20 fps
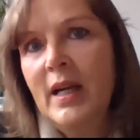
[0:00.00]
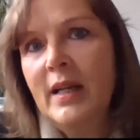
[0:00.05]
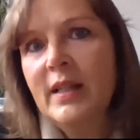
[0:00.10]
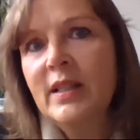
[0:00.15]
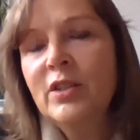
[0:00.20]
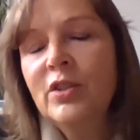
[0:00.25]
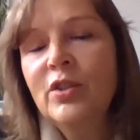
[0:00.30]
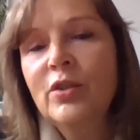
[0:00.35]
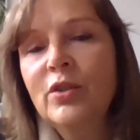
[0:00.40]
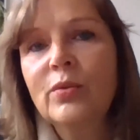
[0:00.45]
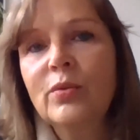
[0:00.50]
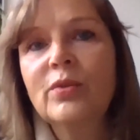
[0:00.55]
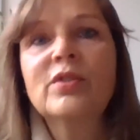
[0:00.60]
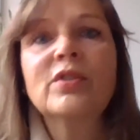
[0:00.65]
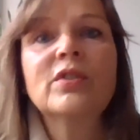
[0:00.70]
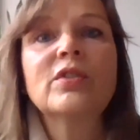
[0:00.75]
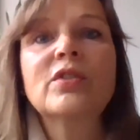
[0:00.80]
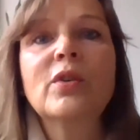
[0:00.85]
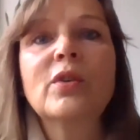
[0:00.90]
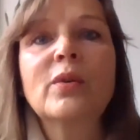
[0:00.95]

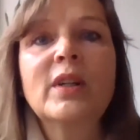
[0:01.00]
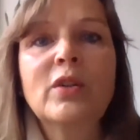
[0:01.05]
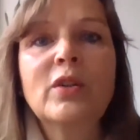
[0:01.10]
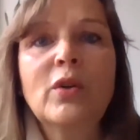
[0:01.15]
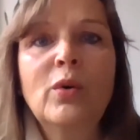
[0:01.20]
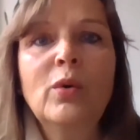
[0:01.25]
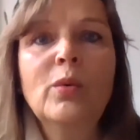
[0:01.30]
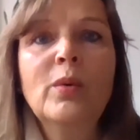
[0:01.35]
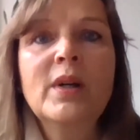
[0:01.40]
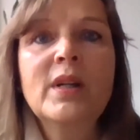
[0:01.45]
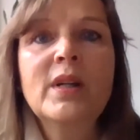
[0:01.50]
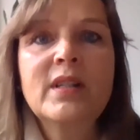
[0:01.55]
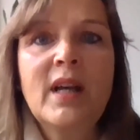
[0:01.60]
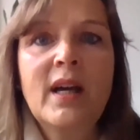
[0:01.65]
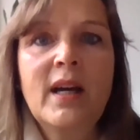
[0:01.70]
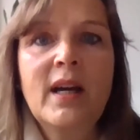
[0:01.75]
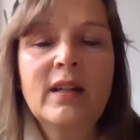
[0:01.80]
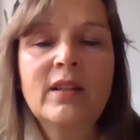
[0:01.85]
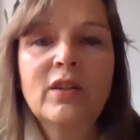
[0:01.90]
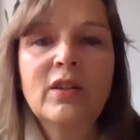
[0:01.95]
issues. So it always
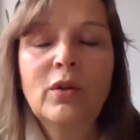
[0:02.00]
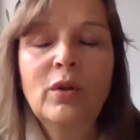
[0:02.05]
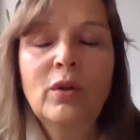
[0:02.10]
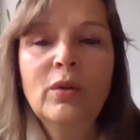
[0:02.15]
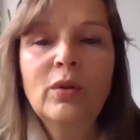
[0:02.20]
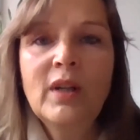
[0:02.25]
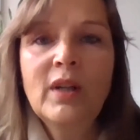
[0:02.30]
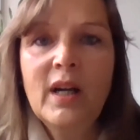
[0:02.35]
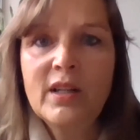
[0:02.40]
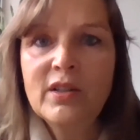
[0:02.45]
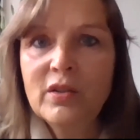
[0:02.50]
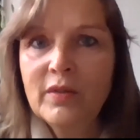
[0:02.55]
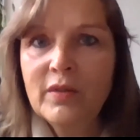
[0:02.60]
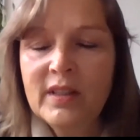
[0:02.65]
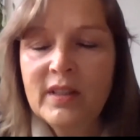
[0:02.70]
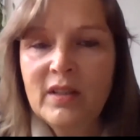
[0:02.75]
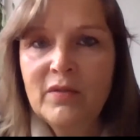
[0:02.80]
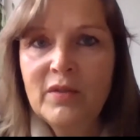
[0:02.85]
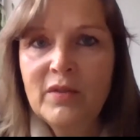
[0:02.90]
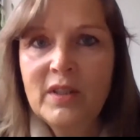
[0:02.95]
had all kinds of
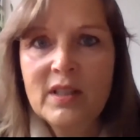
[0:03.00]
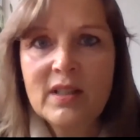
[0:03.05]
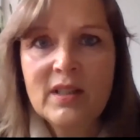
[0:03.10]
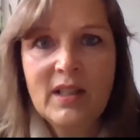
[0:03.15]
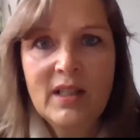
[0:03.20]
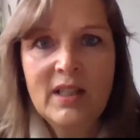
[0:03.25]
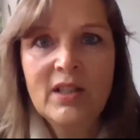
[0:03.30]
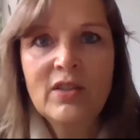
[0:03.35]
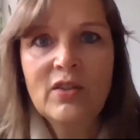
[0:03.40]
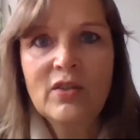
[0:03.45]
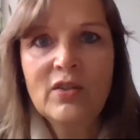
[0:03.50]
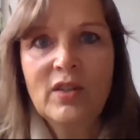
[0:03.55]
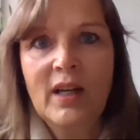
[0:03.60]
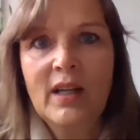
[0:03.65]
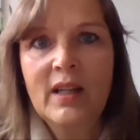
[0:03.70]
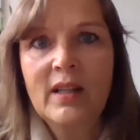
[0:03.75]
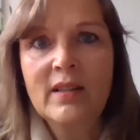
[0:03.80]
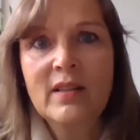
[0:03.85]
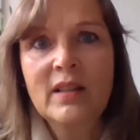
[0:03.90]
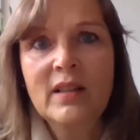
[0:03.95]
activities in
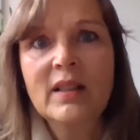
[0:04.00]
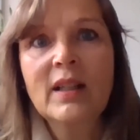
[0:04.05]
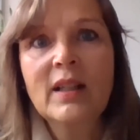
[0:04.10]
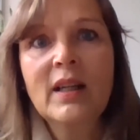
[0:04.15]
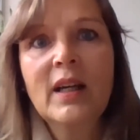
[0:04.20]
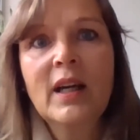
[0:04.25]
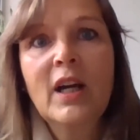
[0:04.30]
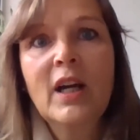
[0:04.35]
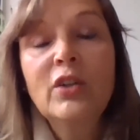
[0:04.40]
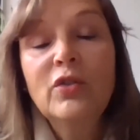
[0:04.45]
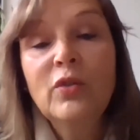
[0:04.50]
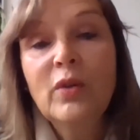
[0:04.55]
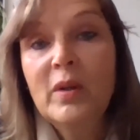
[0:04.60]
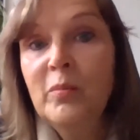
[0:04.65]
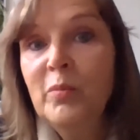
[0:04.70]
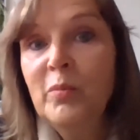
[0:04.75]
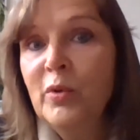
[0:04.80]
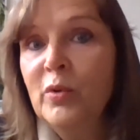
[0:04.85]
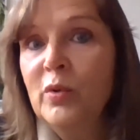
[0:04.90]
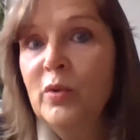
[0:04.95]
society to
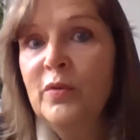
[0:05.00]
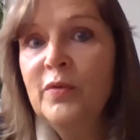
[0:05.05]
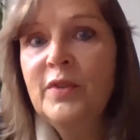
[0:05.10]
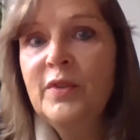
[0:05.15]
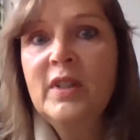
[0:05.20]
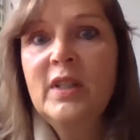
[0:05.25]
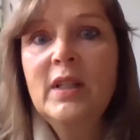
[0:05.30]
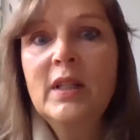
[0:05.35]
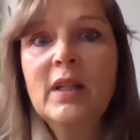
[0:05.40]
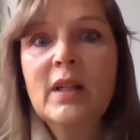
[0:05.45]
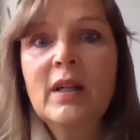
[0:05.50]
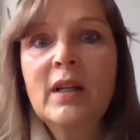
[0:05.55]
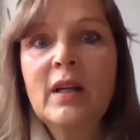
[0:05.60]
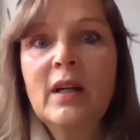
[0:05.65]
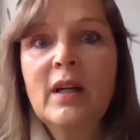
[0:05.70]
improve the